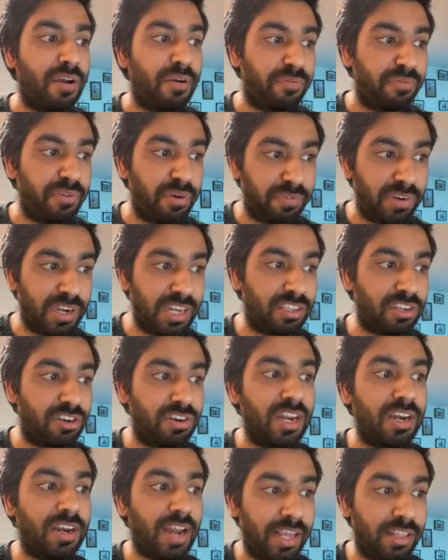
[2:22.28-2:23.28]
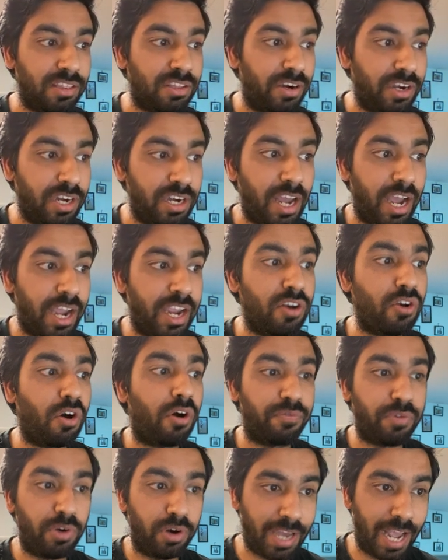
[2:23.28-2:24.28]
53,939
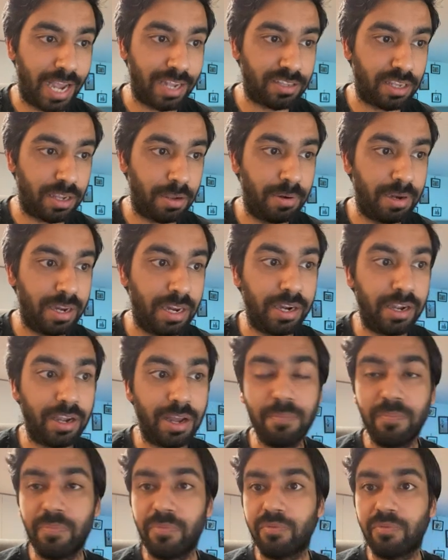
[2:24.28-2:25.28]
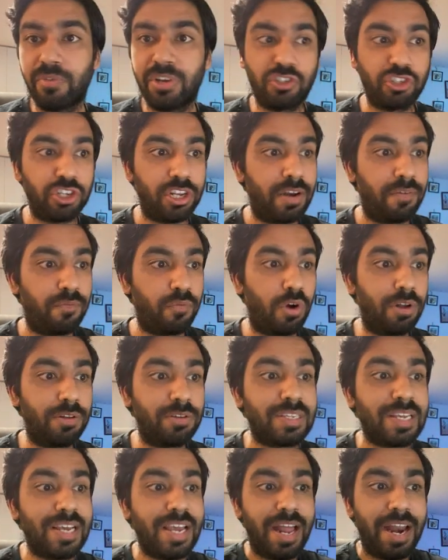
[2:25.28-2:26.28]
of your taxable income, which
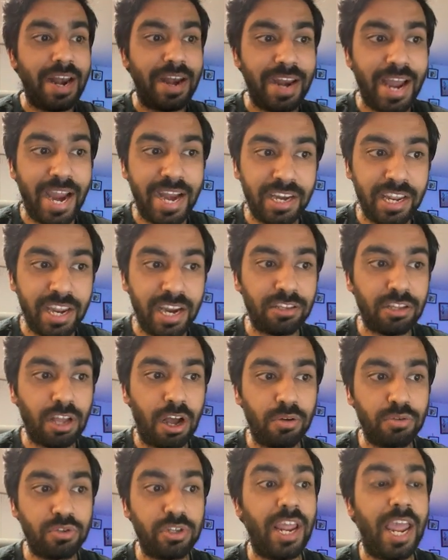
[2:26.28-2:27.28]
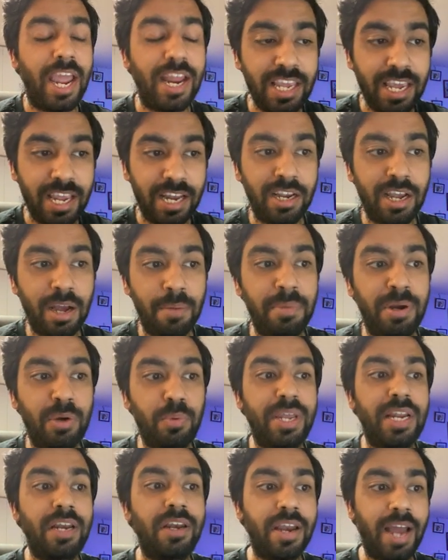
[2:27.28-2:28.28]
involves 98,000, any income
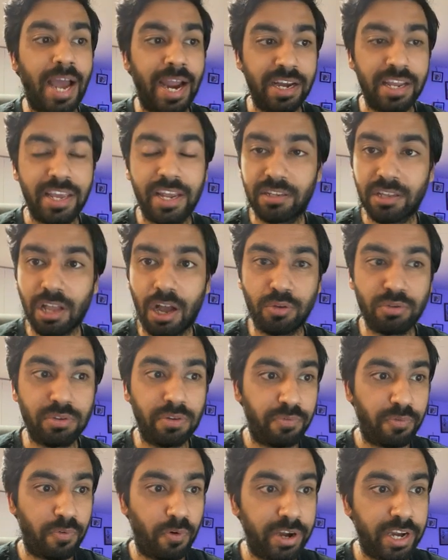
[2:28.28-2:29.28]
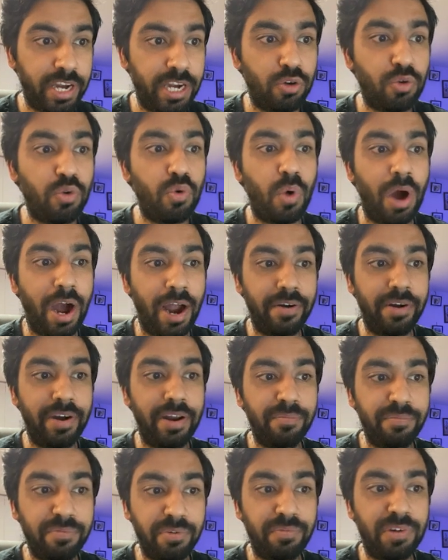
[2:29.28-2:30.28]
between 98,040 to
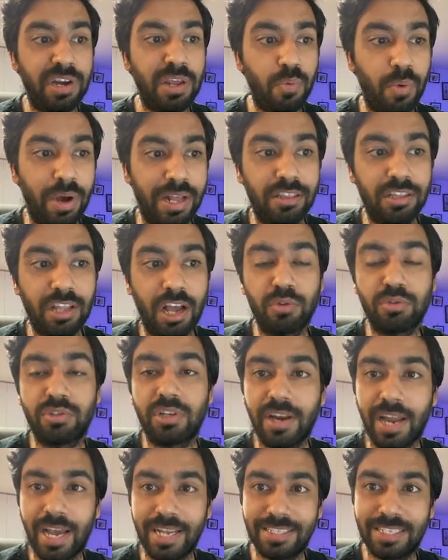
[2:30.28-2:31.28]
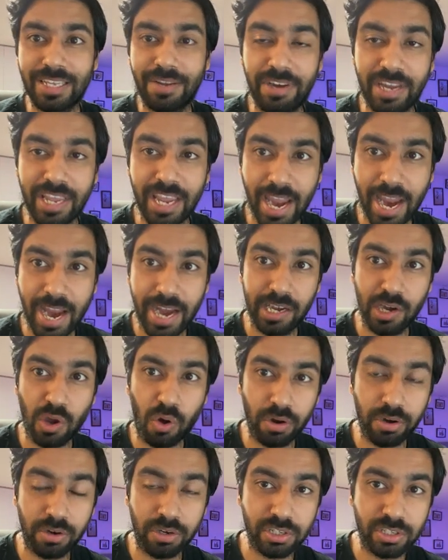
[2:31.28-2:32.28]

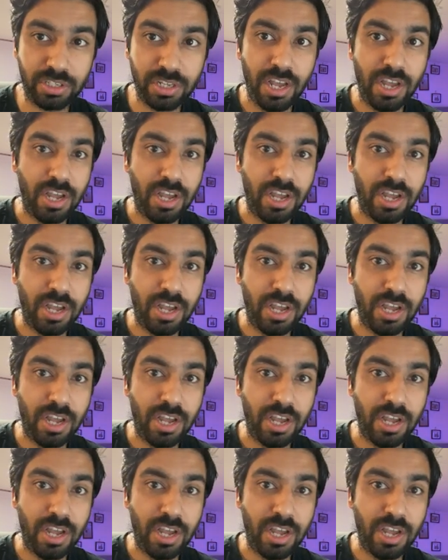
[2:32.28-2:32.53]
$151,978.